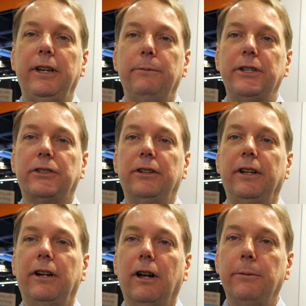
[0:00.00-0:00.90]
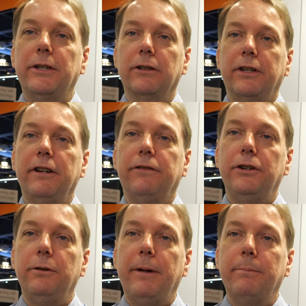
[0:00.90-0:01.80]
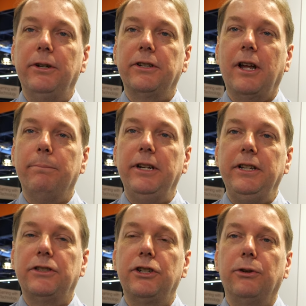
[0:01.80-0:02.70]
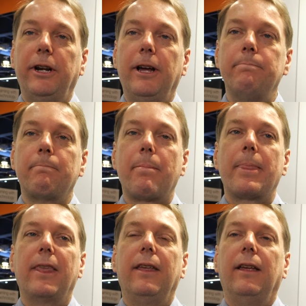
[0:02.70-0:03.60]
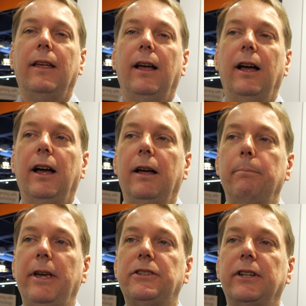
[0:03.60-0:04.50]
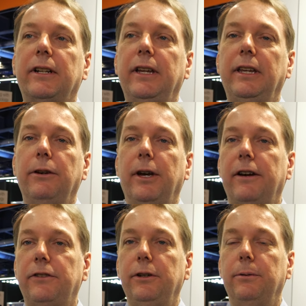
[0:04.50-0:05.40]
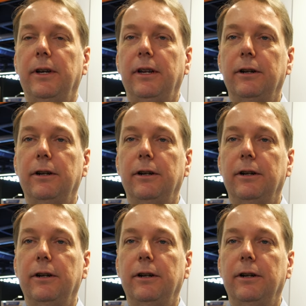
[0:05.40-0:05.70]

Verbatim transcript: We certainly are always looking for new members, companies to join up. Basically, you have to